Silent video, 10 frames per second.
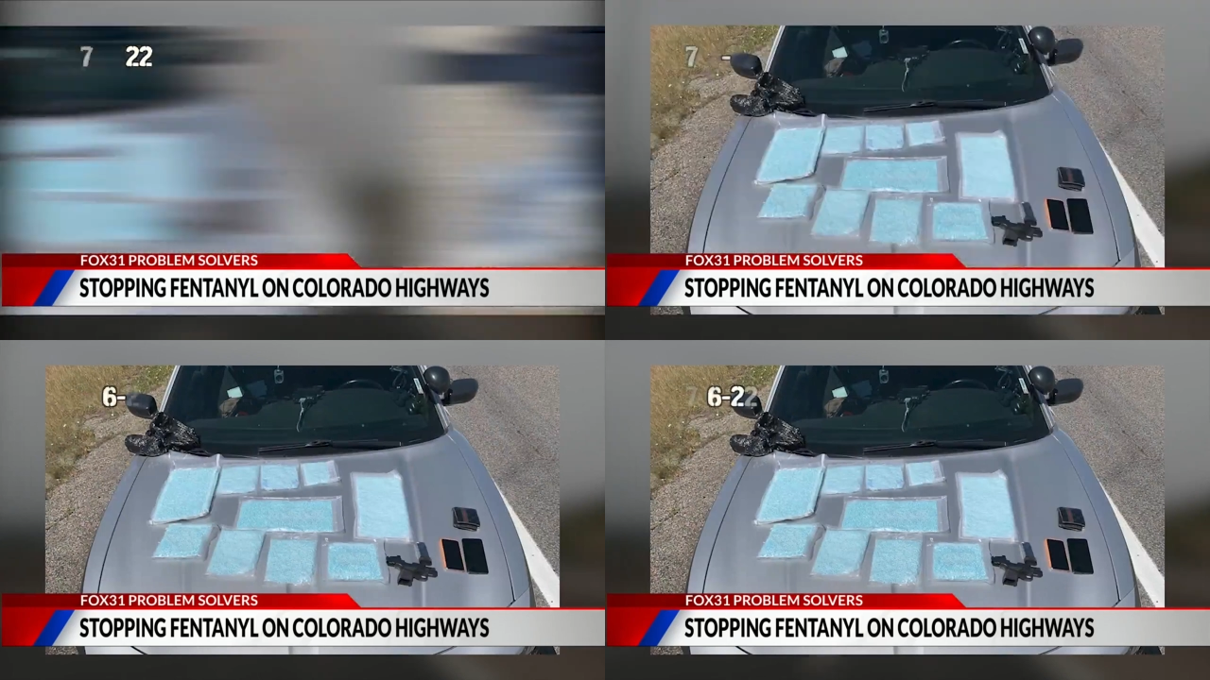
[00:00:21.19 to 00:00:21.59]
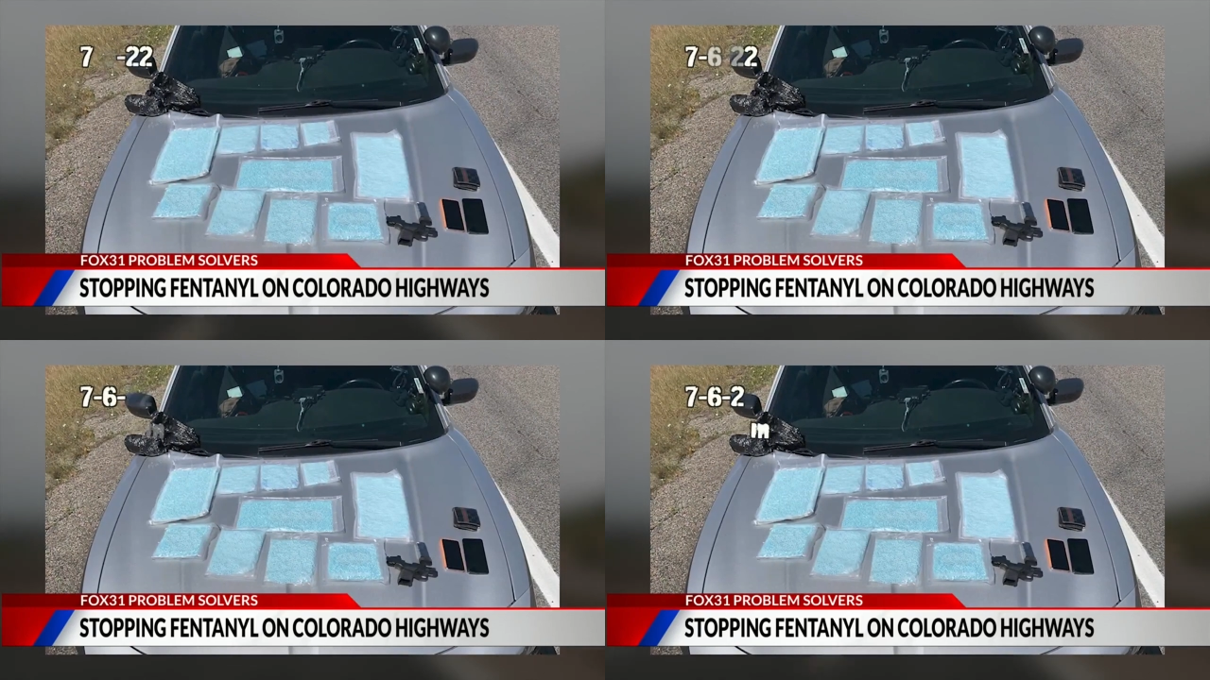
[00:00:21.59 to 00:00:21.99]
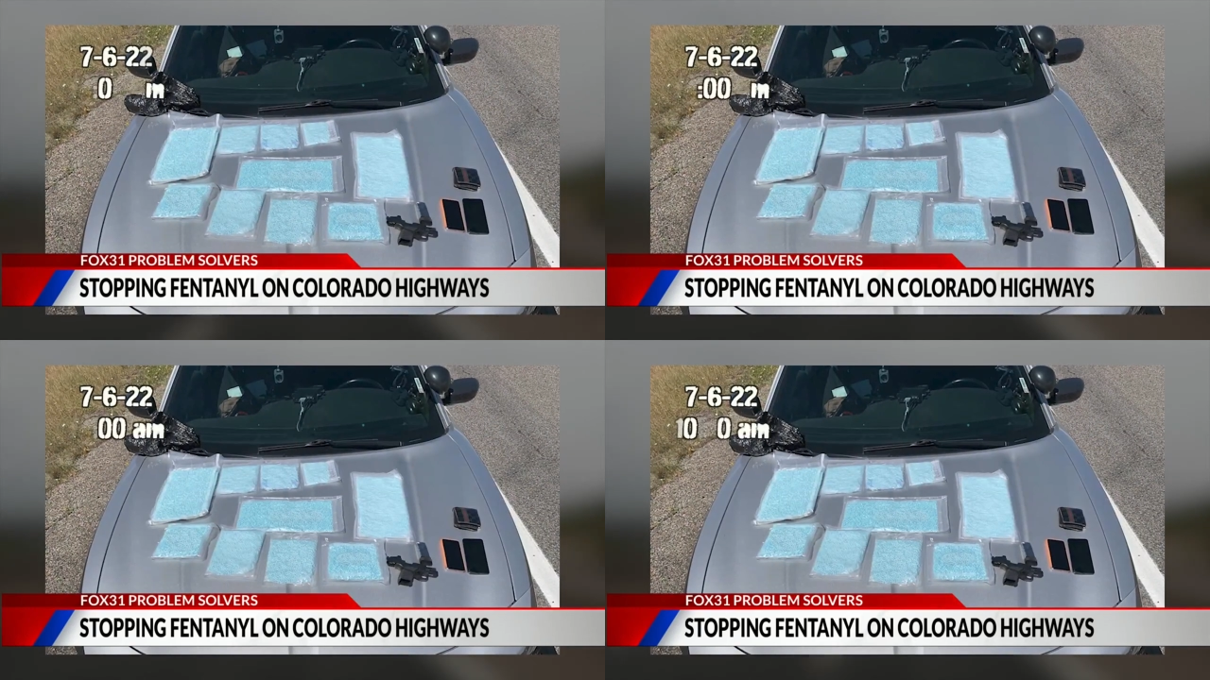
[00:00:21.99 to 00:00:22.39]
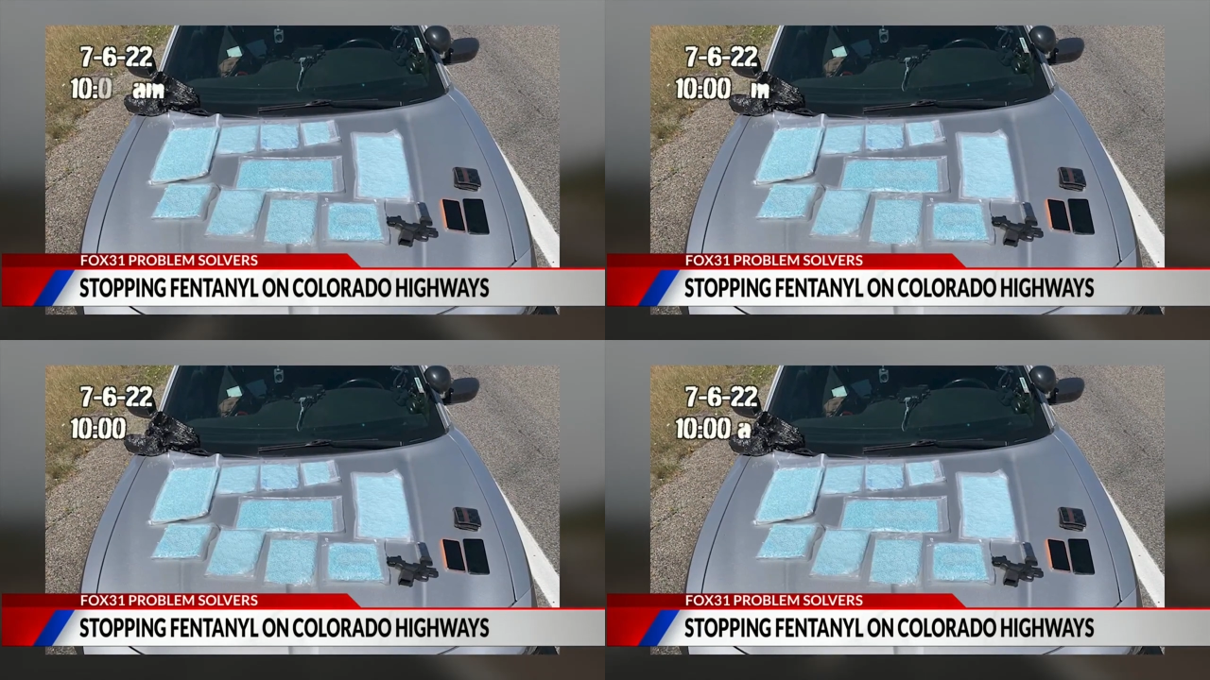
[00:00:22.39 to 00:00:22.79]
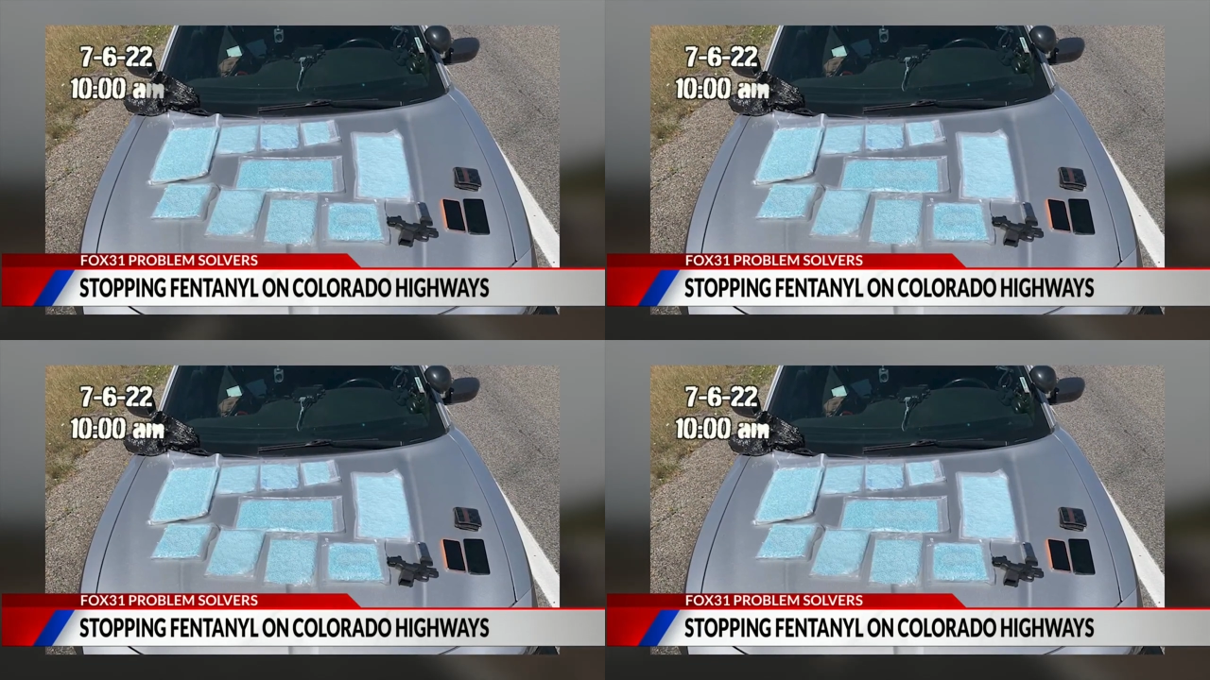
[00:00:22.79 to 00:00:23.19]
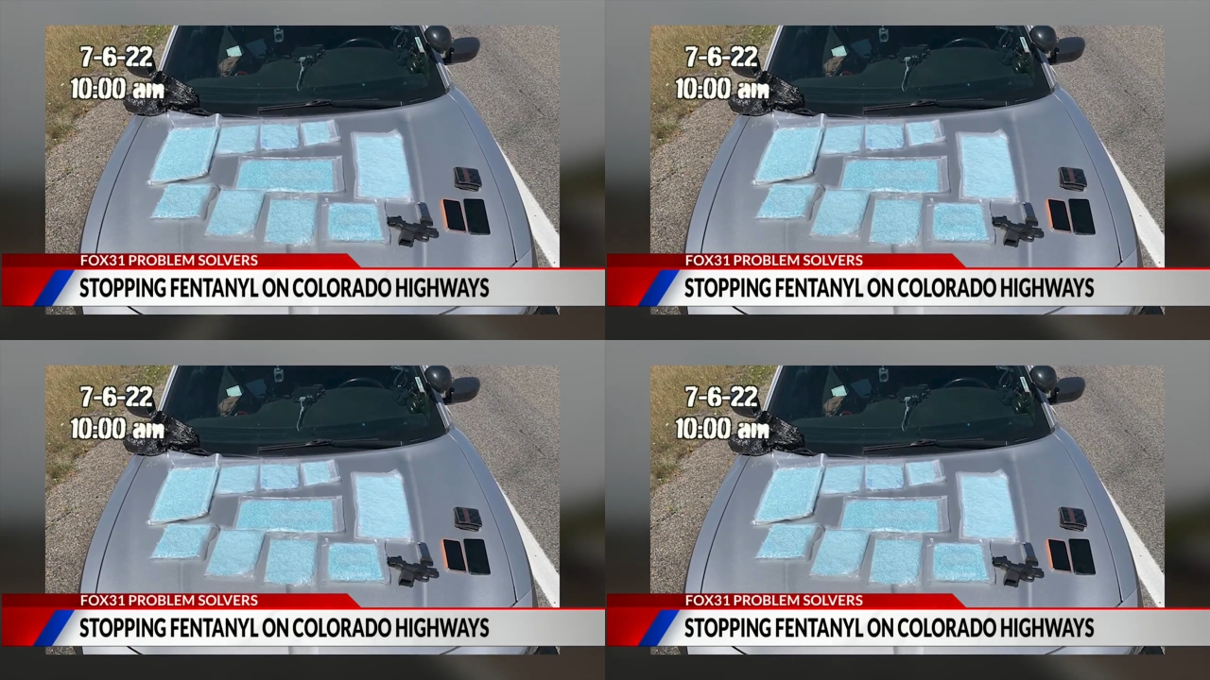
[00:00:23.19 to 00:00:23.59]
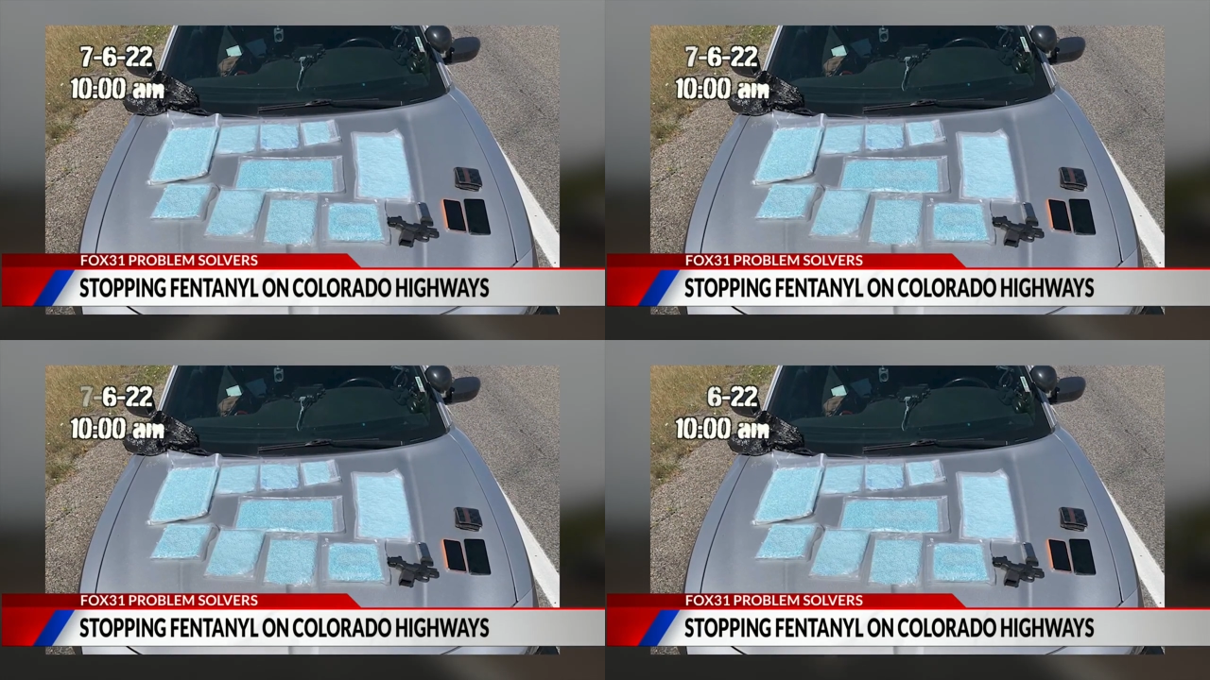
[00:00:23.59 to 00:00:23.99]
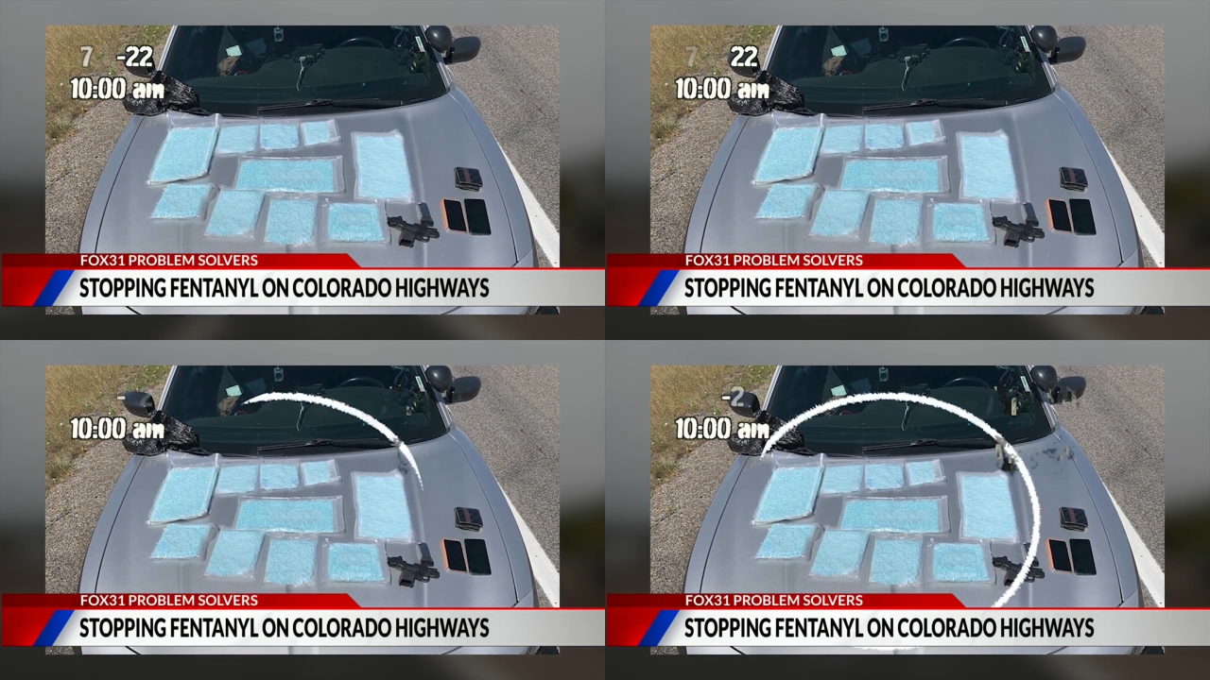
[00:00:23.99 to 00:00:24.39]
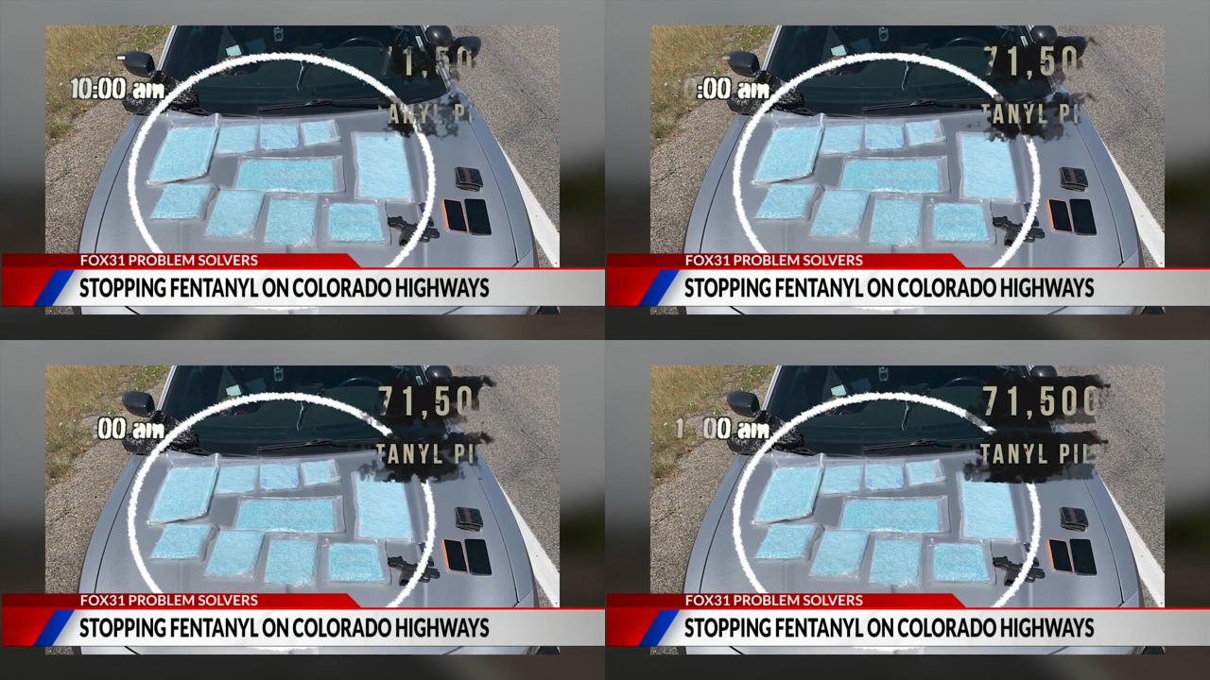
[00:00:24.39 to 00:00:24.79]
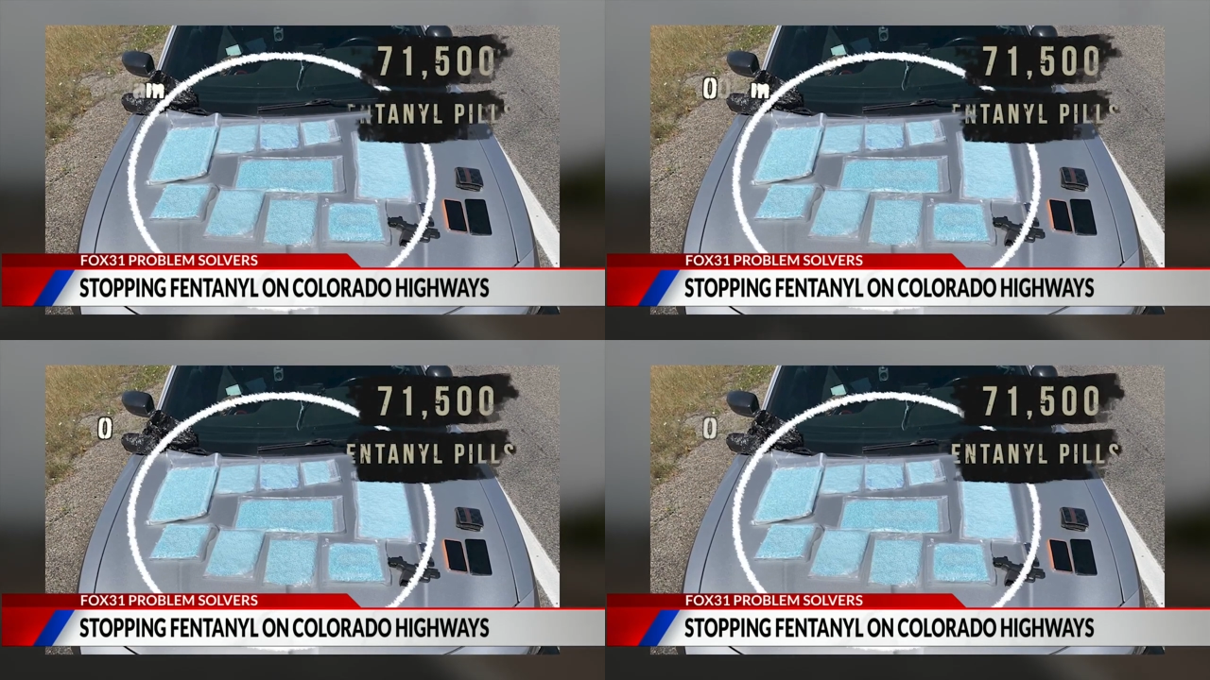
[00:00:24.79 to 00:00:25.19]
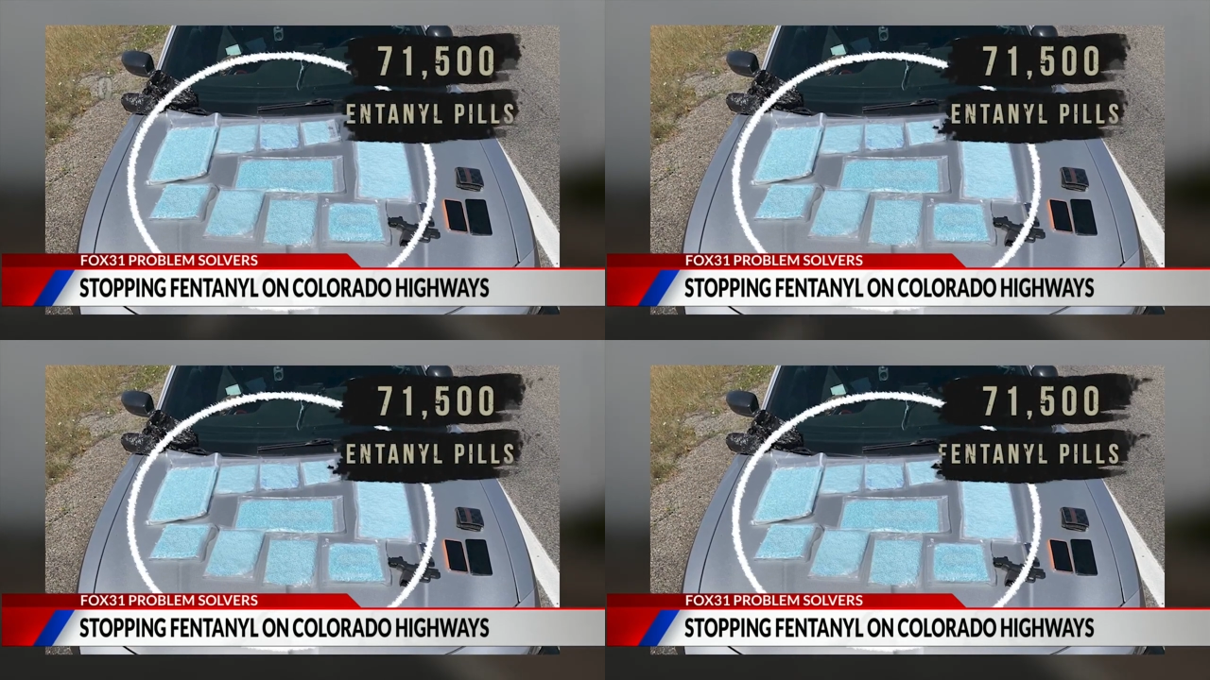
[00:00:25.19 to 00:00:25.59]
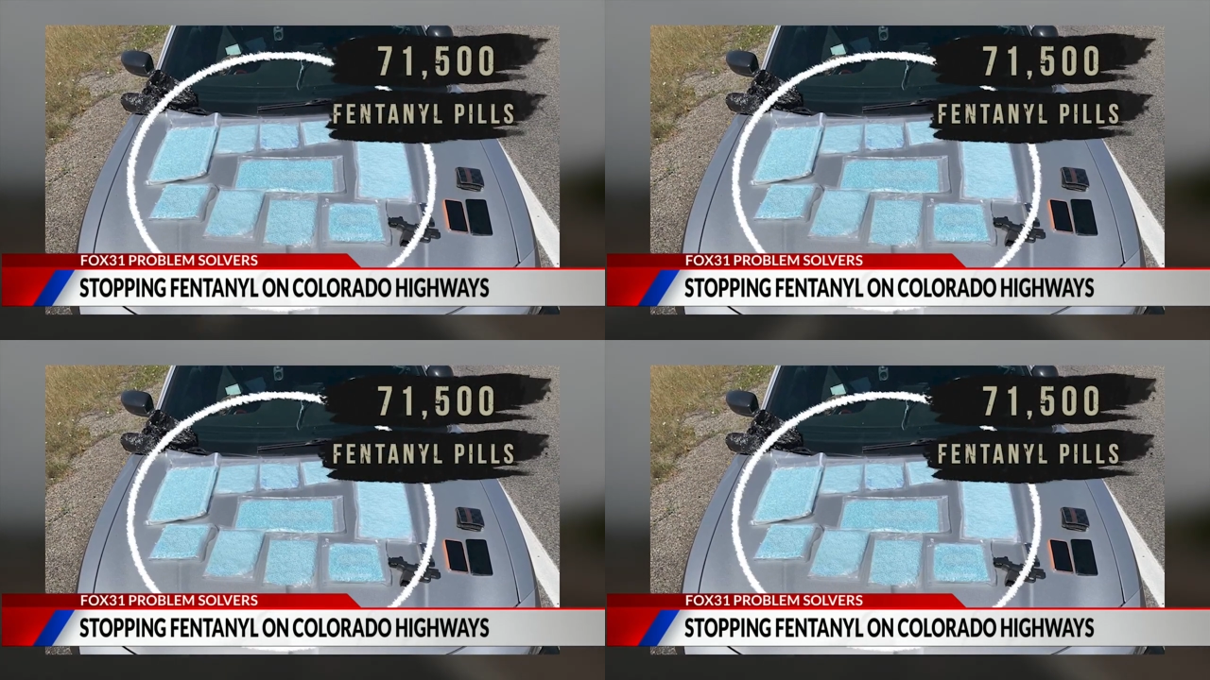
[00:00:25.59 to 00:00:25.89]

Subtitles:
No face is visible, so there are no lips to read.